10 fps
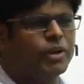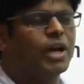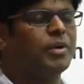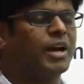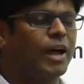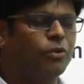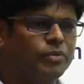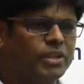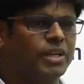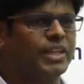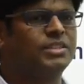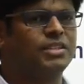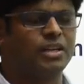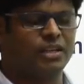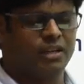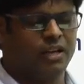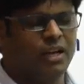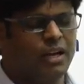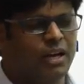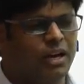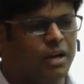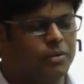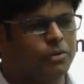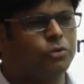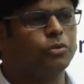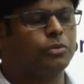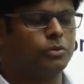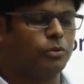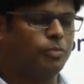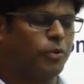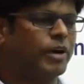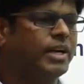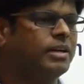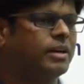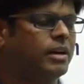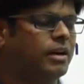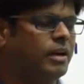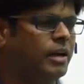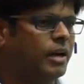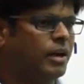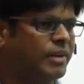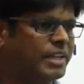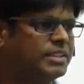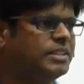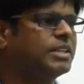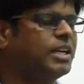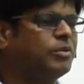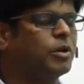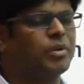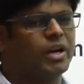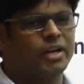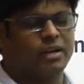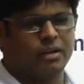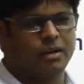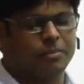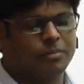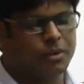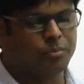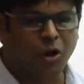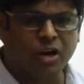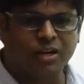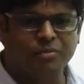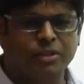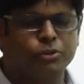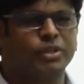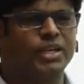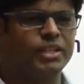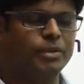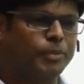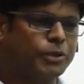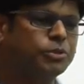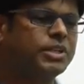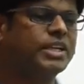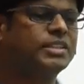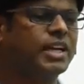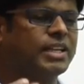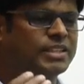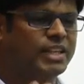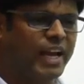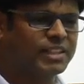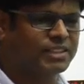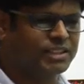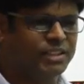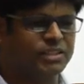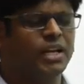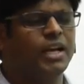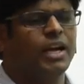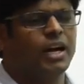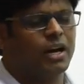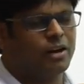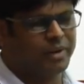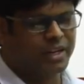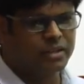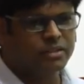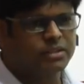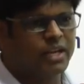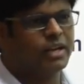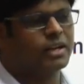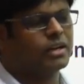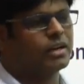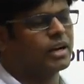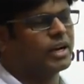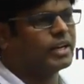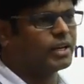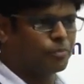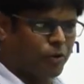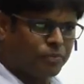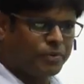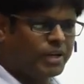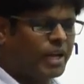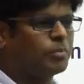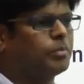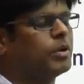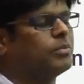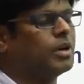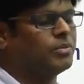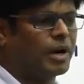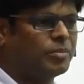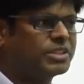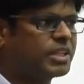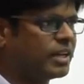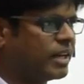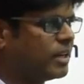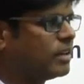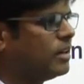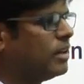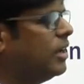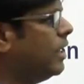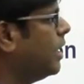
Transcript: We have a dialogue with Hister to provide vaccines and dewormer at block level so that the Pashu Sakhis can easily access these vendors and can get profit, and farmers can get the